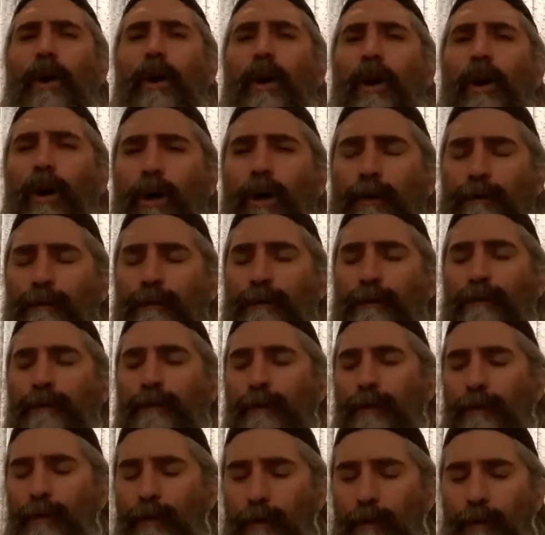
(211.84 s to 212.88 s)
of
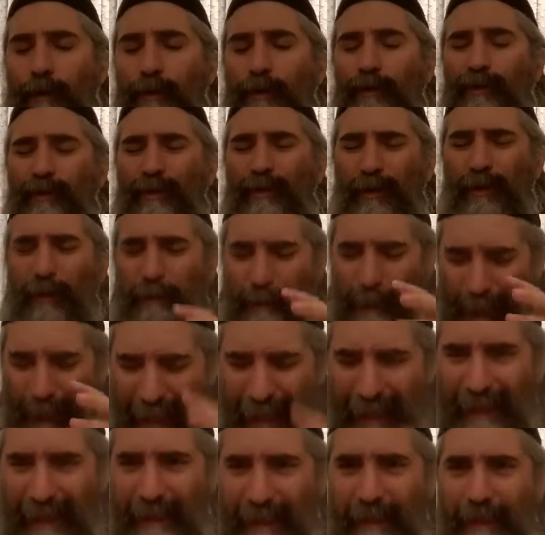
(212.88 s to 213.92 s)
the
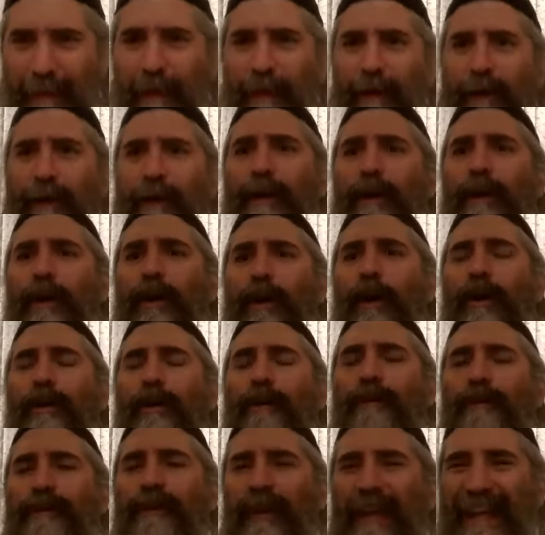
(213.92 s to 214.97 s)
pain
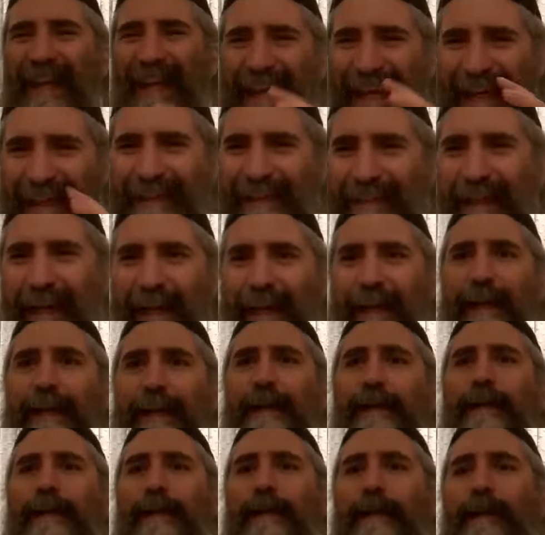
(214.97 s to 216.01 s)
of the
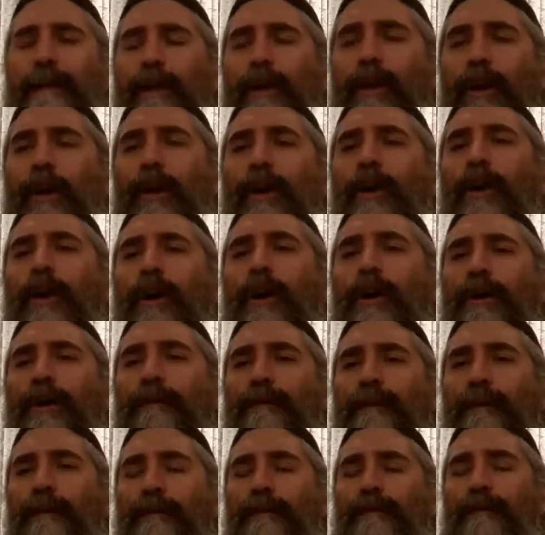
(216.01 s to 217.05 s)
exile
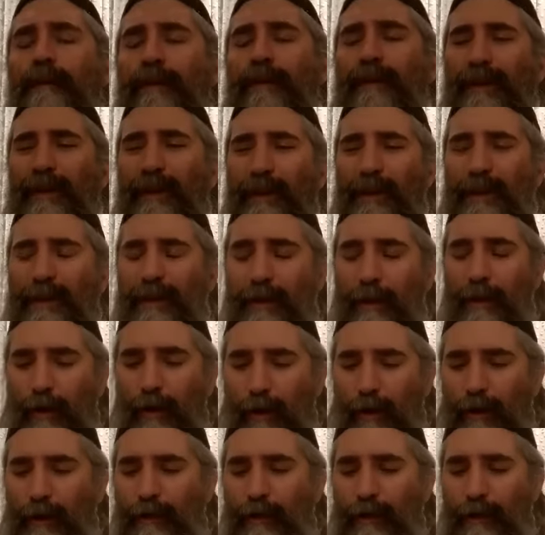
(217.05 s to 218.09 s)
or
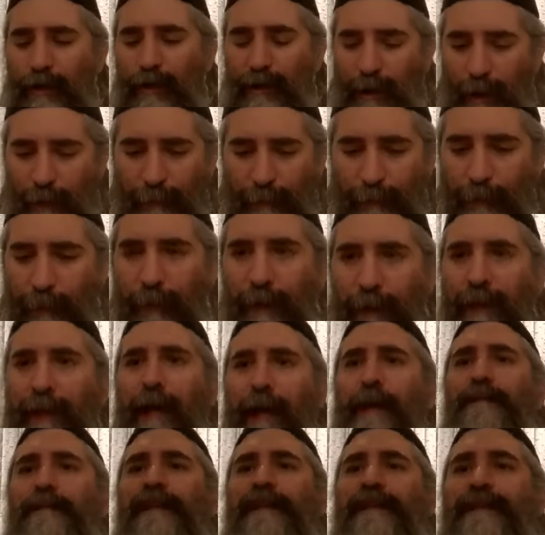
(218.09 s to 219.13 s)
all the suffering
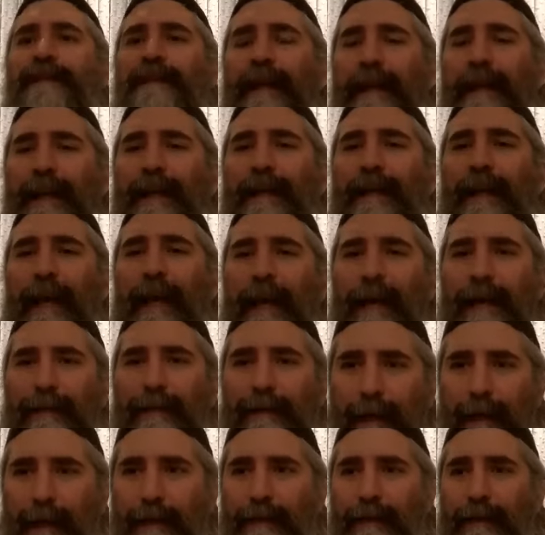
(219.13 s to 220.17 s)
Am Israel had
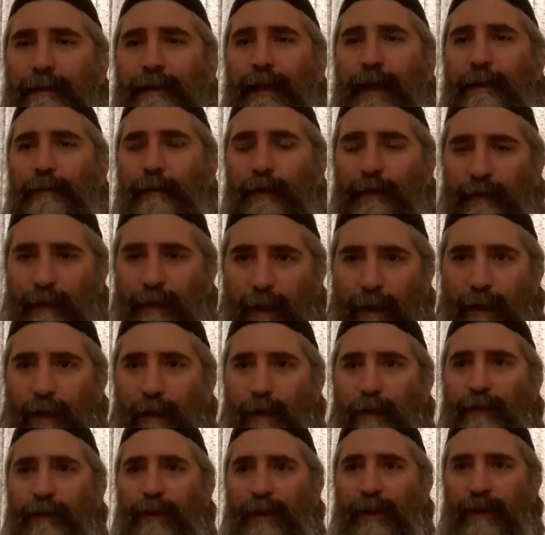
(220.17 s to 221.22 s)
at the time of, the,
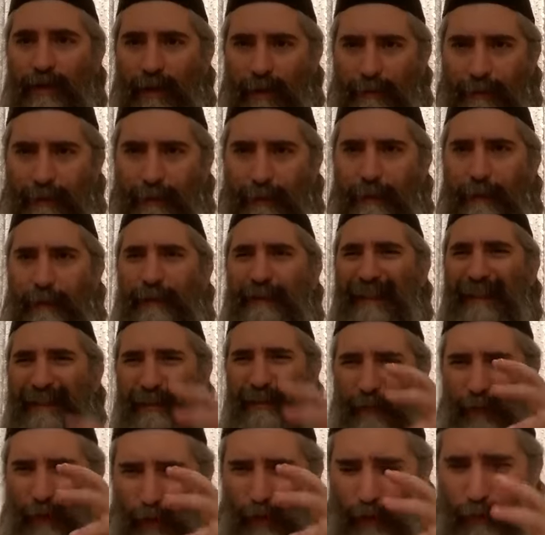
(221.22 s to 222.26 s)
of Egypt.
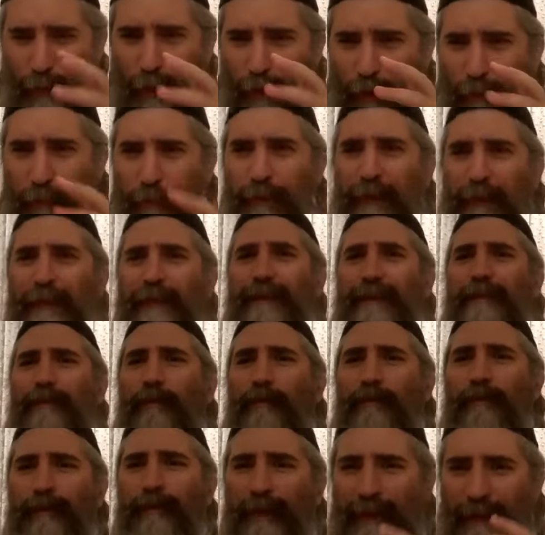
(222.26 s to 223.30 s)
That's the small piece,
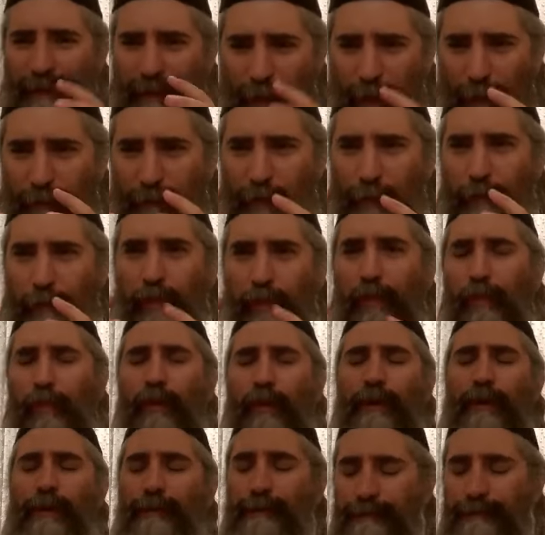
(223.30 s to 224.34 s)
the piece of the
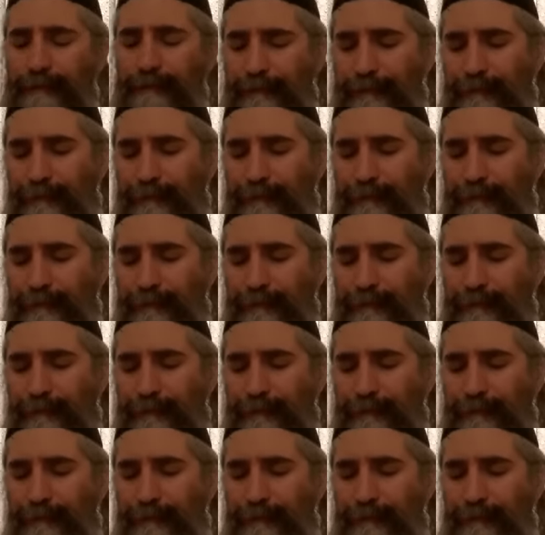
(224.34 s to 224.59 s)
poor.